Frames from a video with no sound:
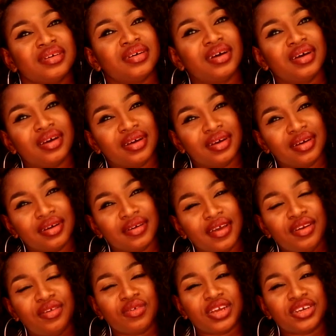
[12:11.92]
Huh,
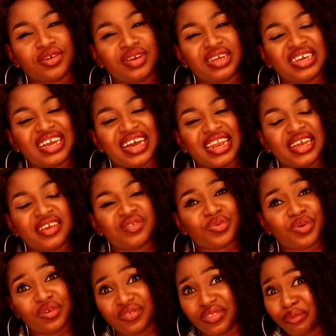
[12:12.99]
education in Ghana is
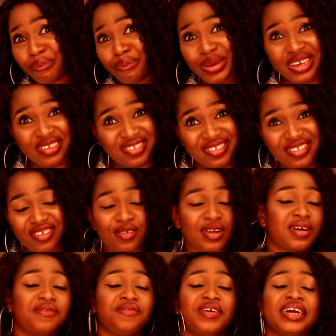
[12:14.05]
one of the best you
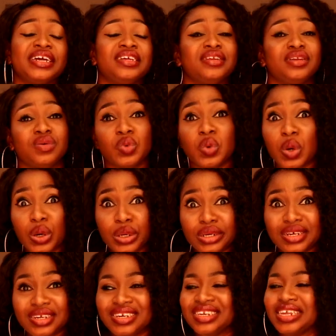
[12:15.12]
can find in the
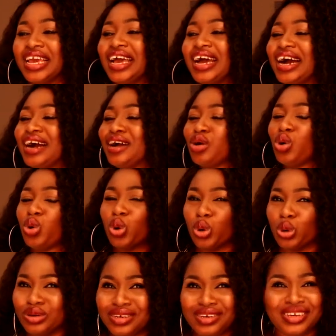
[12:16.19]
world. They are
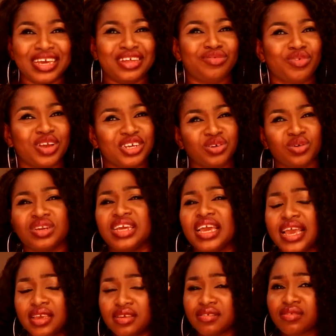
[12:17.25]
good. The education
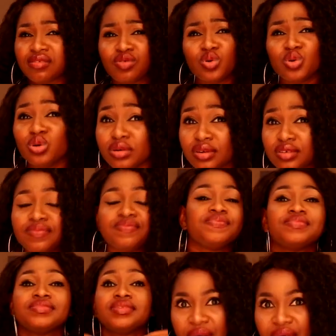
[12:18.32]
here is good,
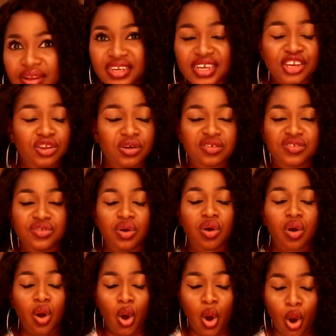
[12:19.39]
but it does
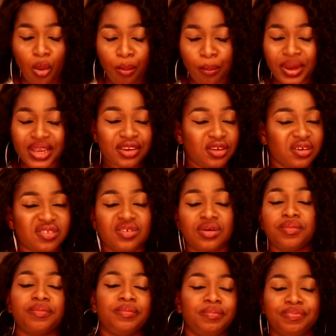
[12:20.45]
not come. It does
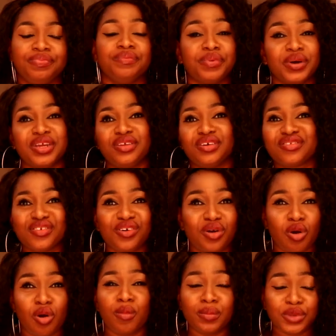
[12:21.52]
not. But it does not
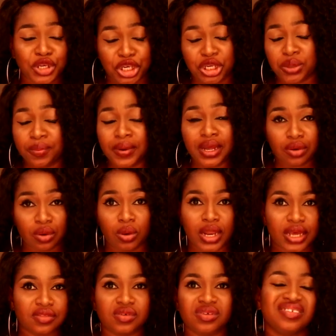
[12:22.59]
come cheap at
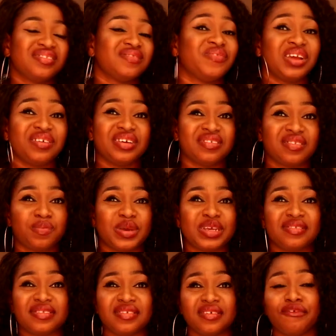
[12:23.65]
all. At all, it's very
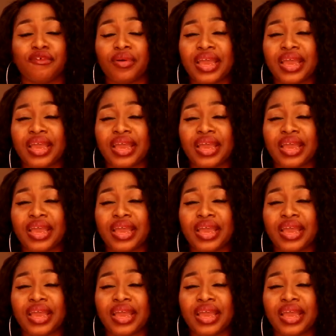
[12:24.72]
expensive.